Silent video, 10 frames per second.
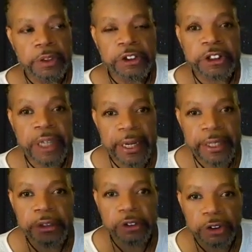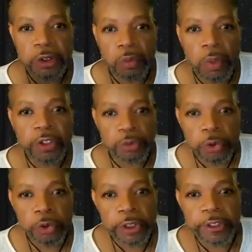change what is
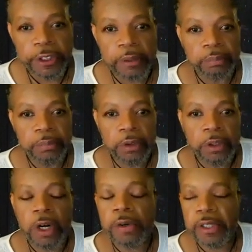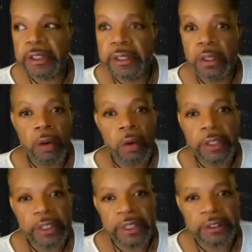ruling them currently
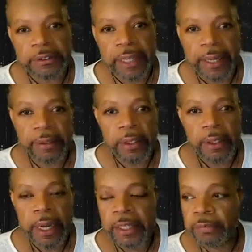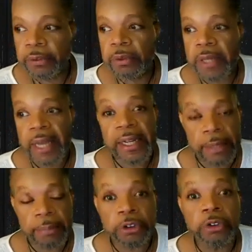on the inside. And if you're not
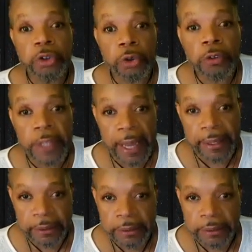able to do that